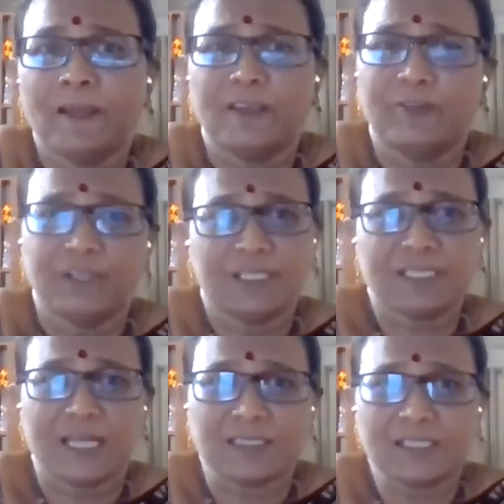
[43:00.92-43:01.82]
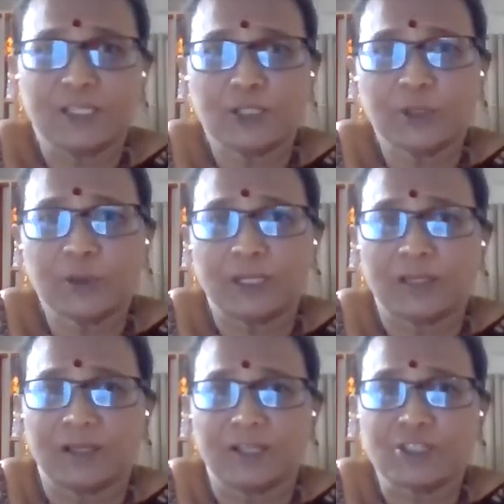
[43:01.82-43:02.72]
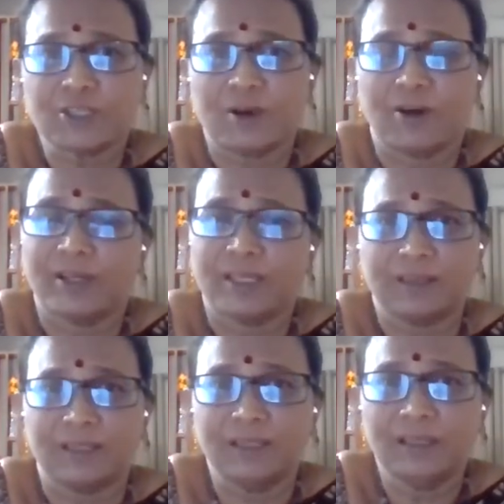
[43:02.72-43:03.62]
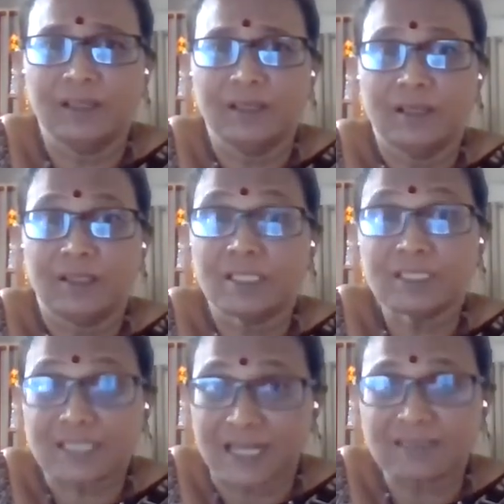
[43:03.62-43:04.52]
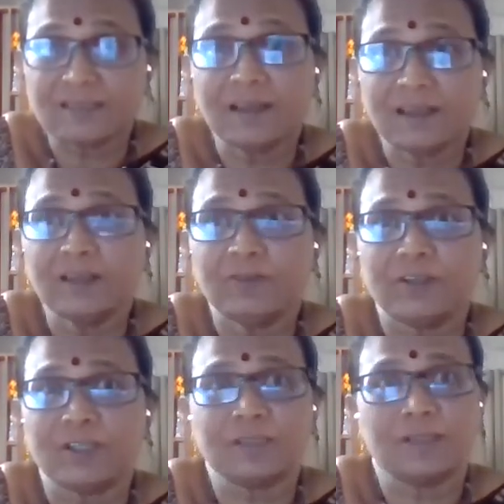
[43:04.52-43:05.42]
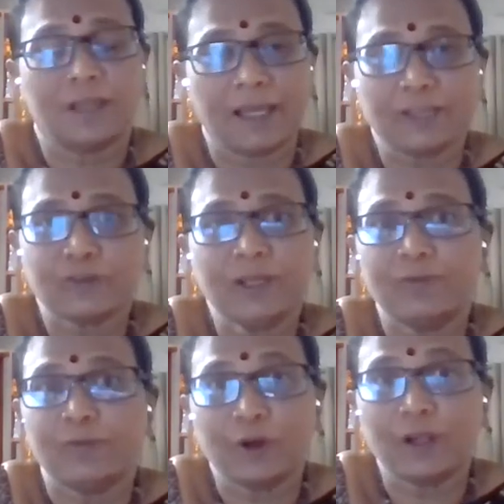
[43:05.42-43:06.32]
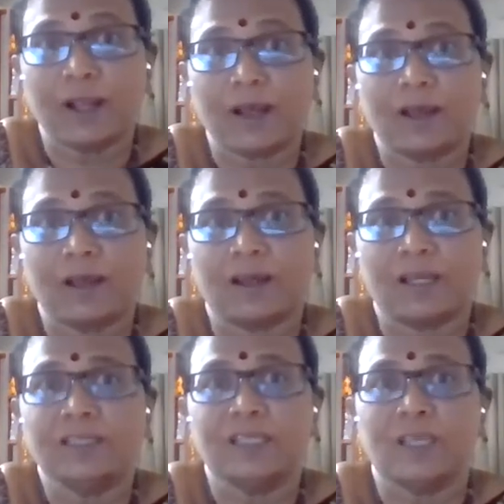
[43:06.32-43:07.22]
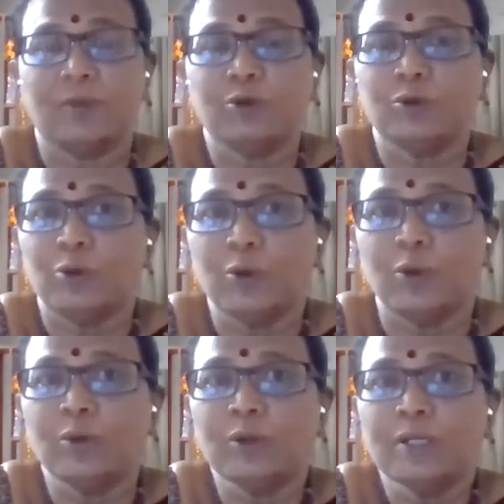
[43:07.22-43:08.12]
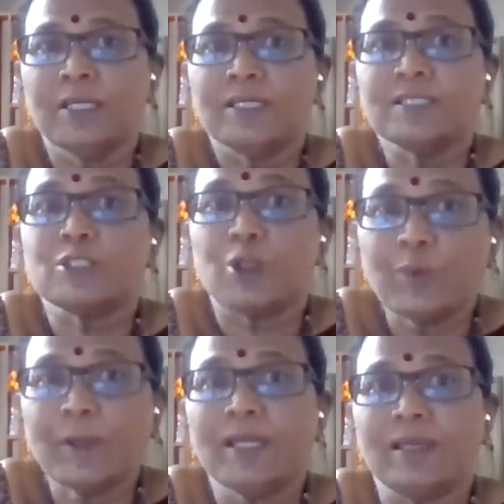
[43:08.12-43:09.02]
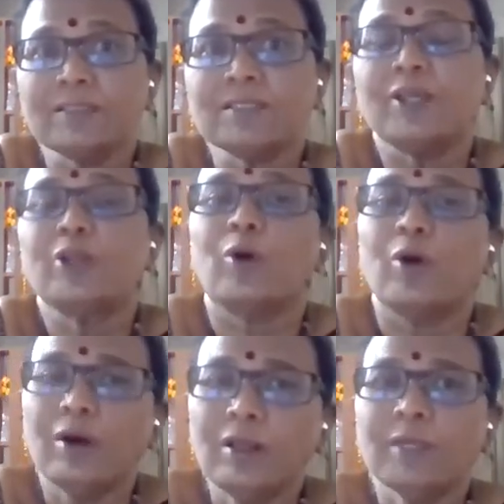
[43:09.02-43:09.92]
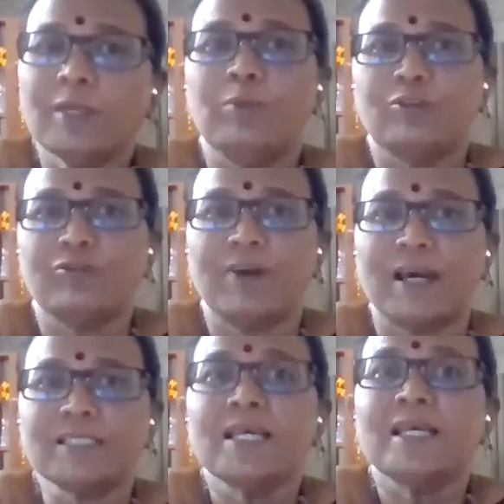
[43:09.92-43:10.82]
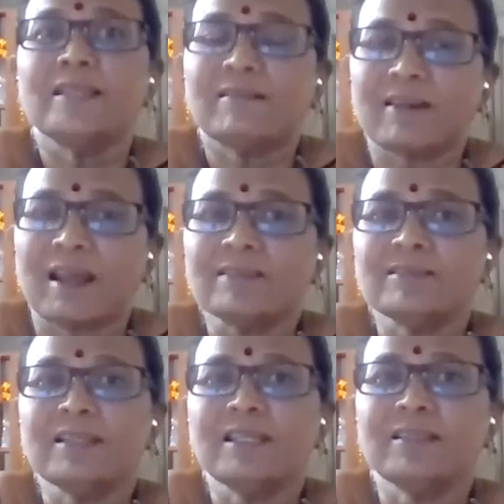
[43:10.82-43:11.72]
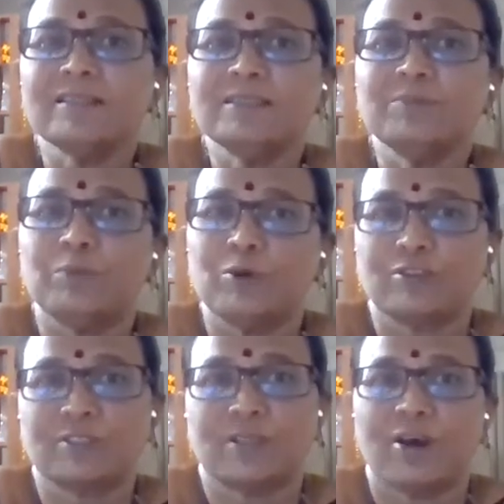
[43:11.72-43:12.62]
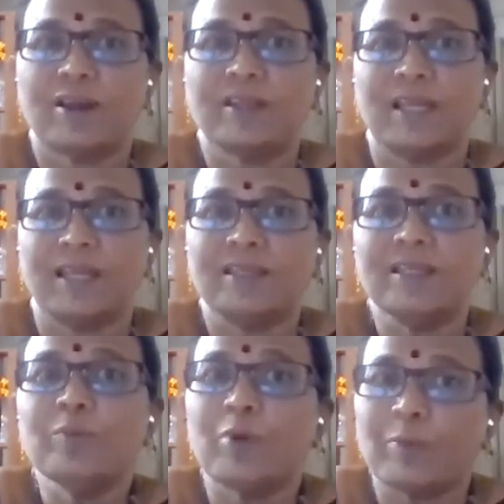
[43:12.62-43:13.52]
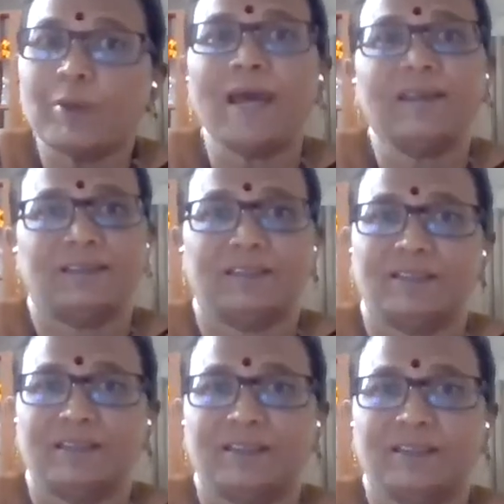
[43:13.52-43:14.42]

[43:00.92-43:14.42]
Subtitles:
if it is translated to English or Hindi, these translated works, actually what I came to know is, nowadays in all the book fairs, the translated books are gaining popularity.